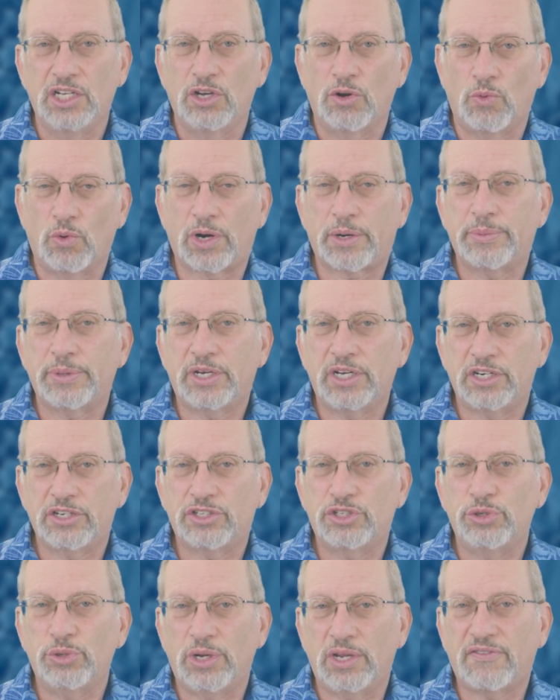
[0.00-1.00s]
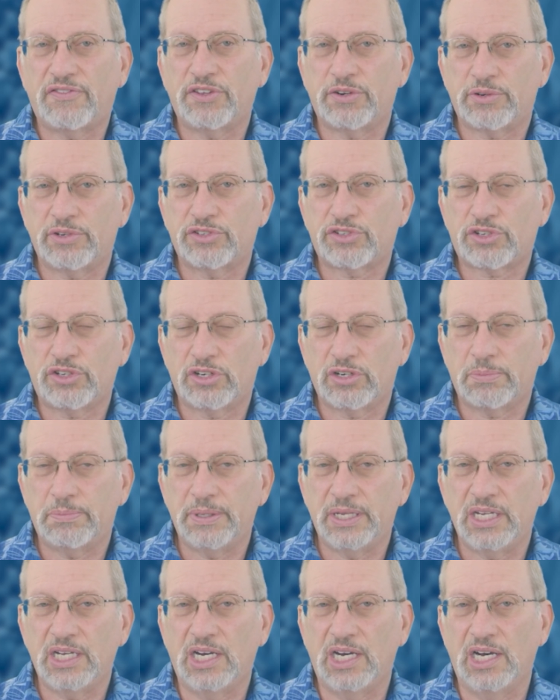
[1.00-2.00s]
What are we going to do if there is going to
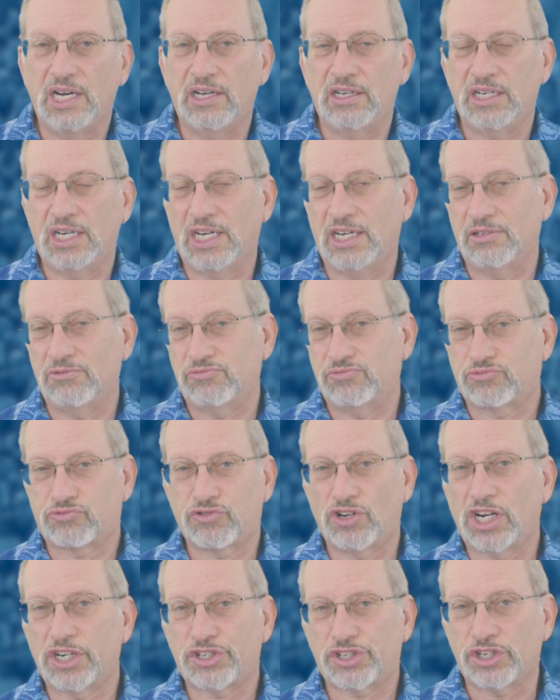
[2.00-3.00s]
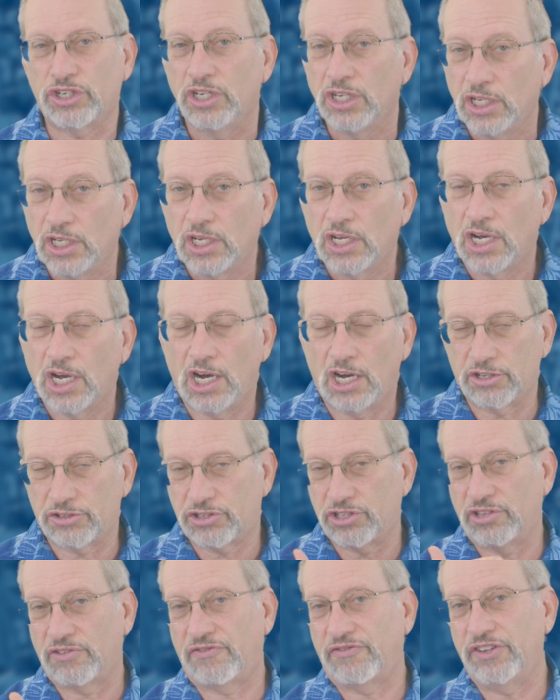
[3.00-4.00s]
be a rush
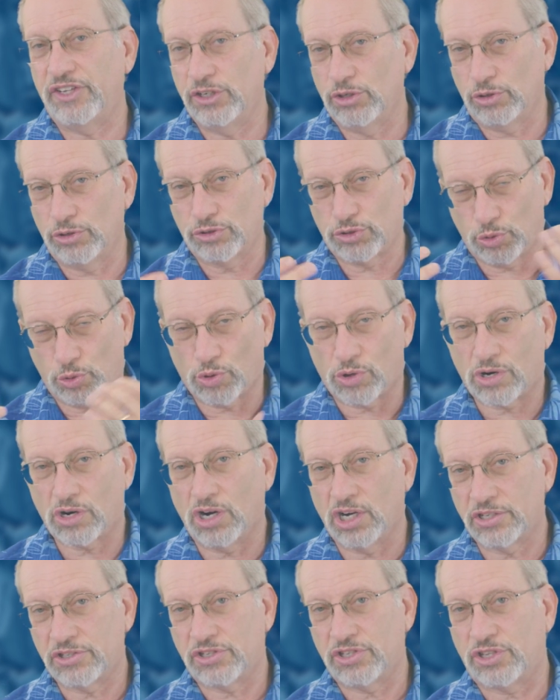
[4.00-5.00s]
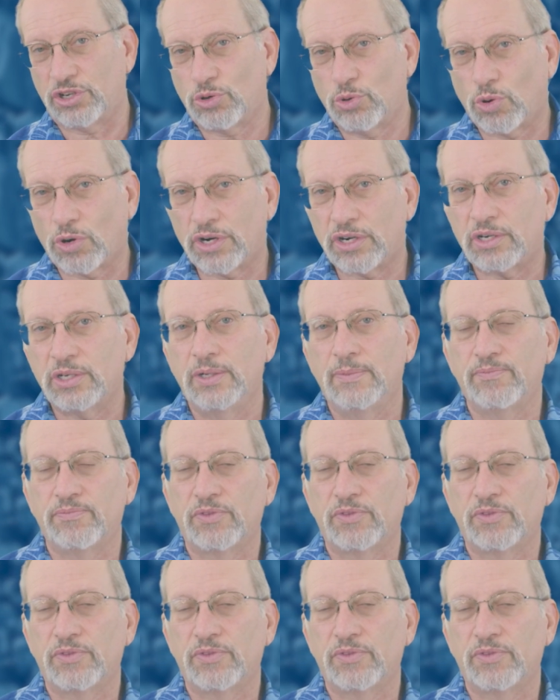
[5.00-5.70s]
onto the field or onto the court?